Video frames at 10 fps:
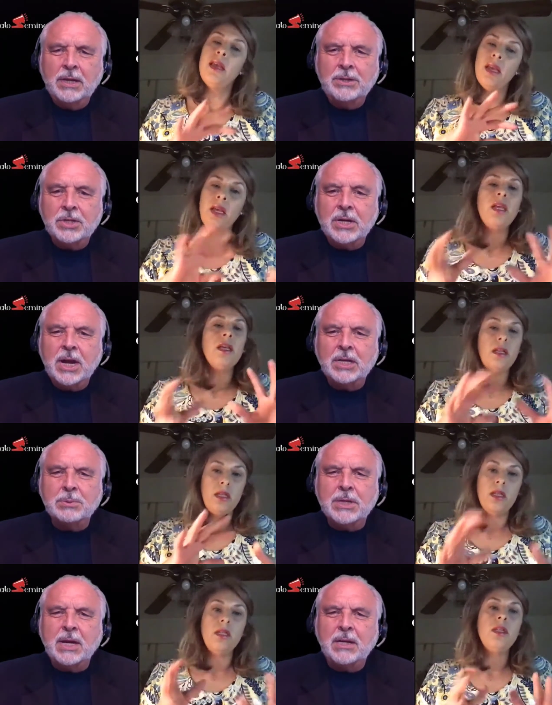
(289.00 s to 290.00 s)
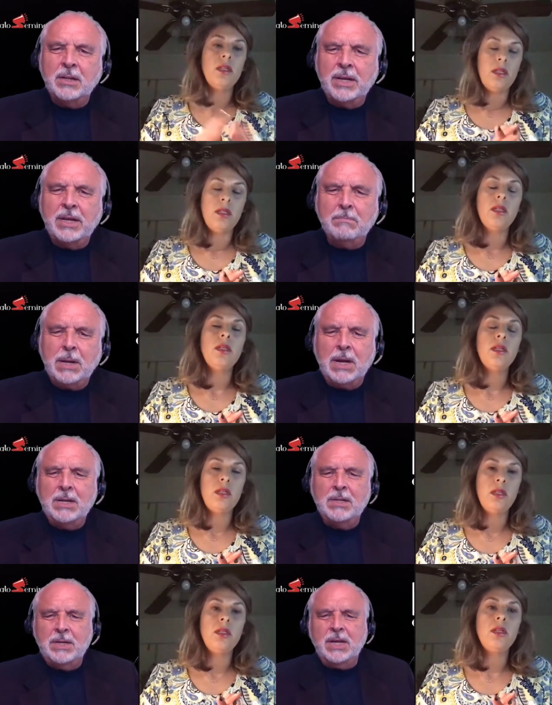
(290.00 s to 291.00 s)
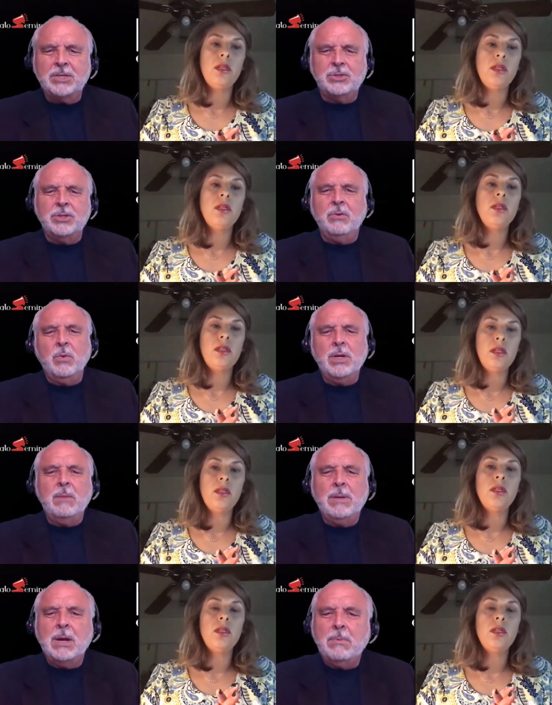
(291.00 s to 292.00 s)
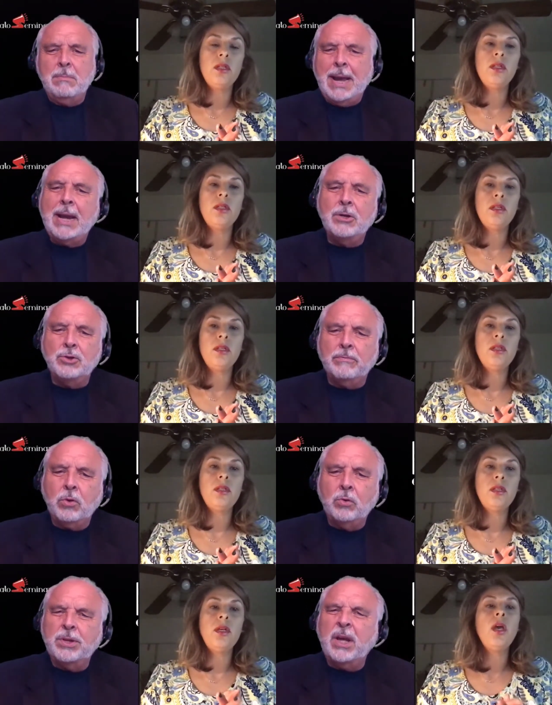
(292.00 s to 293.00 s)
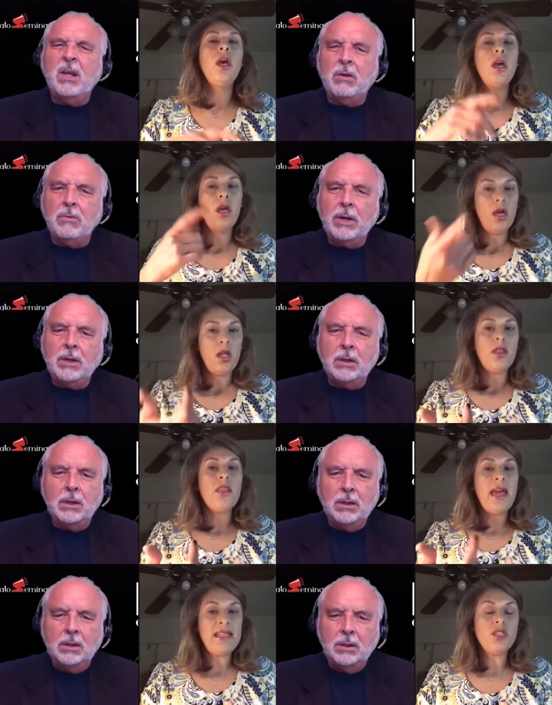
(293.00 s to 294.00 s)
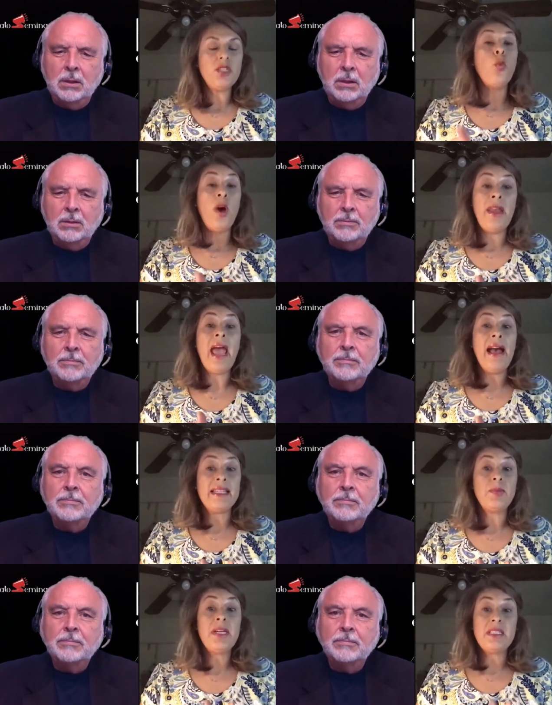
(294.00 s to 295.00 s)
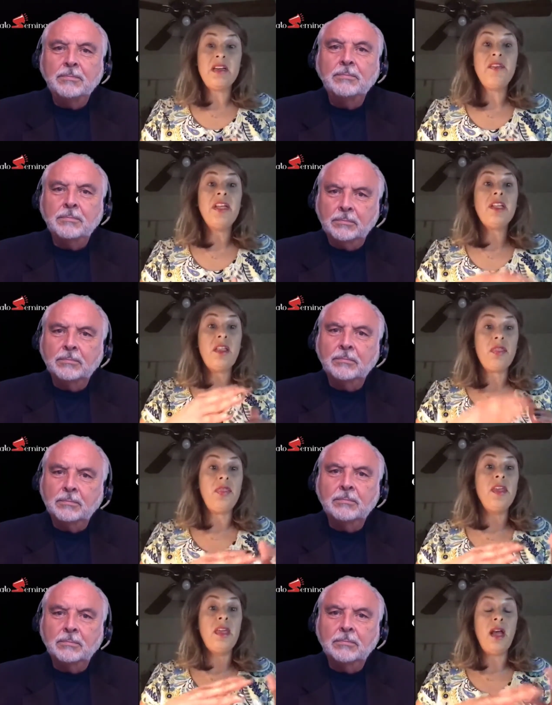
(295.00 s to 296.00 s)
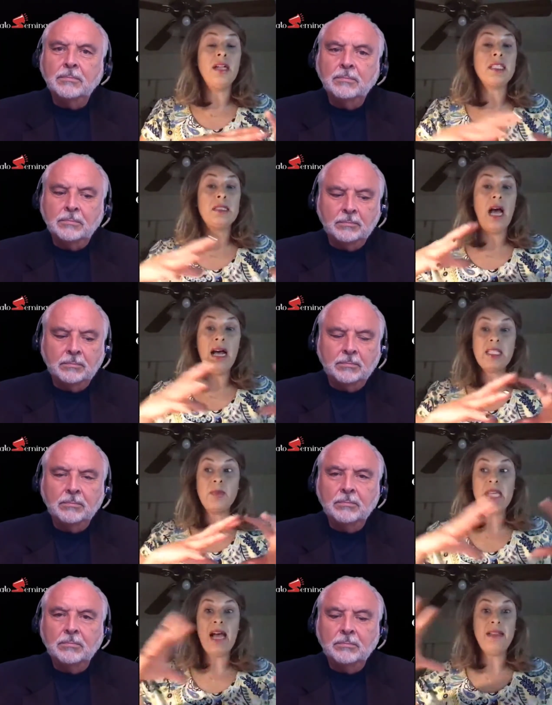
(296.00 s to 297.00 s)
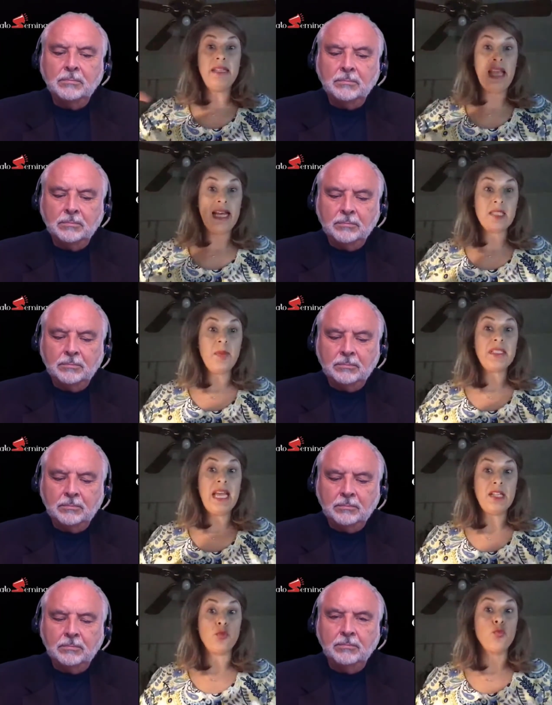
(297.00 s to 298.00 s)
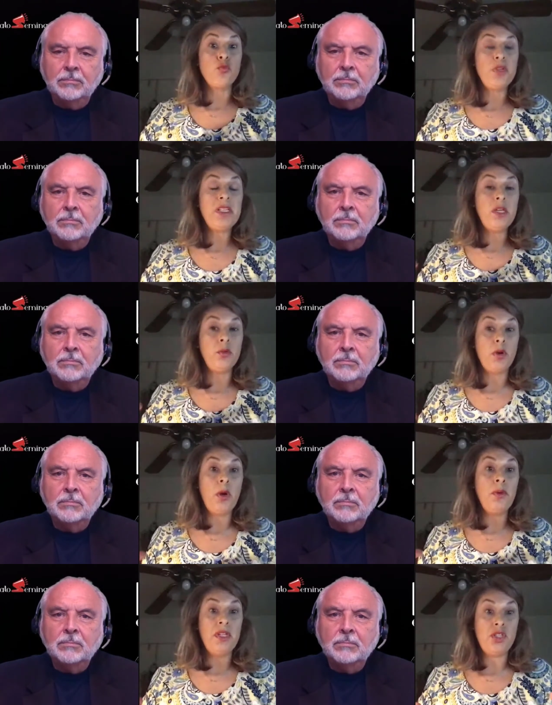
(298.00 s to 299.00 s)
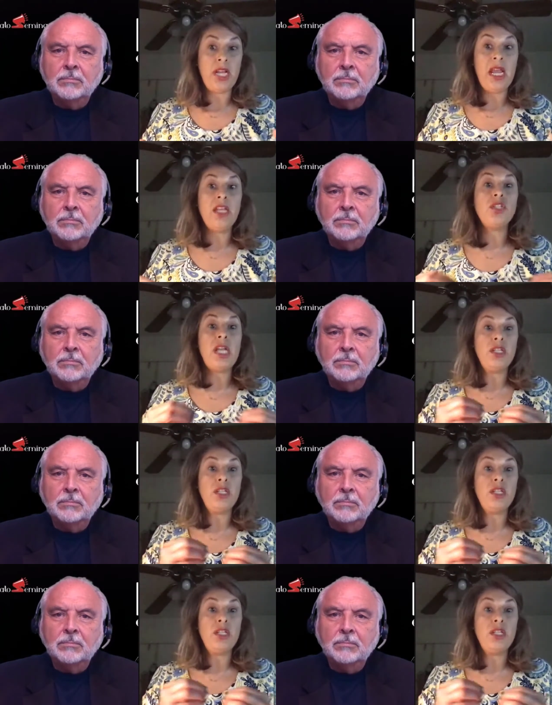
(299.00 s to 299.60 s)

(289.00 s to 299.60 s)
Speaker 1: they study hospitality and they get behind the desk so they one day become a manager of a hotel, right?
Speaker 2: That is one aspect of it. The hospitality aspect has really grown and changed,